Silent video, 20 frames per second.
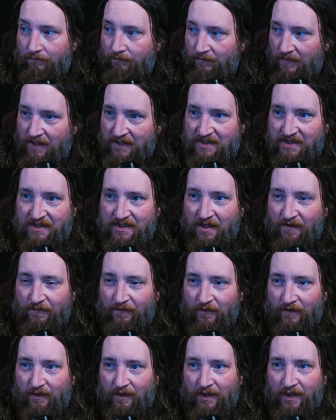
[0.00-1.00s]
It's
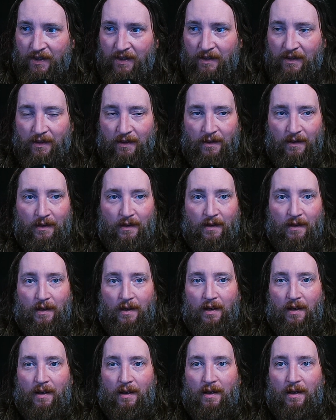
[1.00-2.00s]
definitely
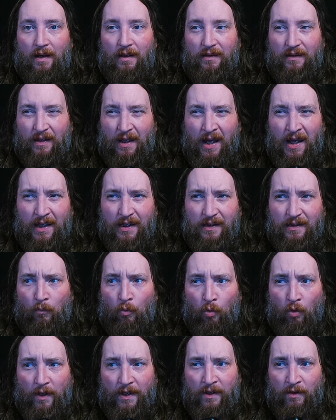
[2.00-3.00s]
a lot
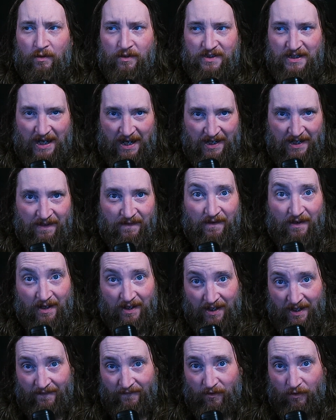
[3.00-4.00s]
more entertaining than I
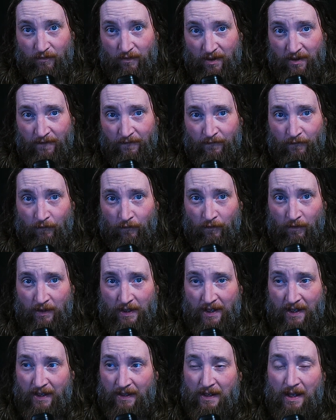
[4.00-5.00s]
gave it credit for.
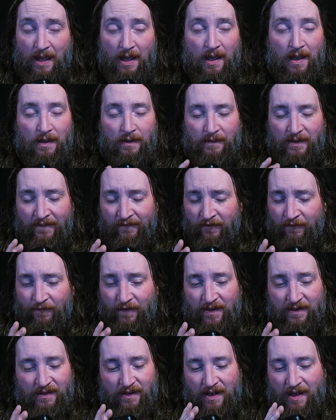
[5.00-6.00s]
And given the
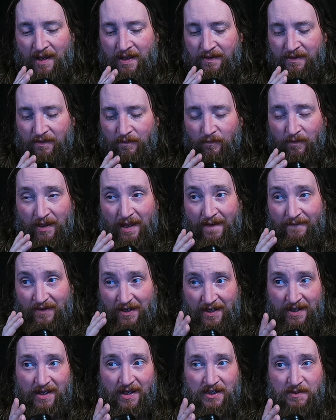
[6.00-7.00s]
fact that I didn't really have
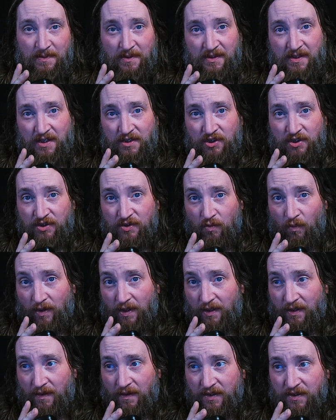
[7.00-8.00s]
any expectations going
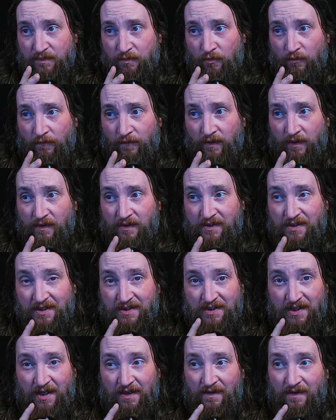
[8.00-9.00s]
into this movie, to
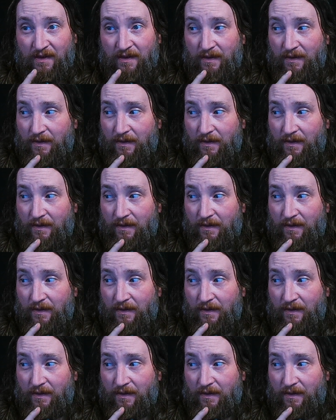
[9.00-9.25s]
say that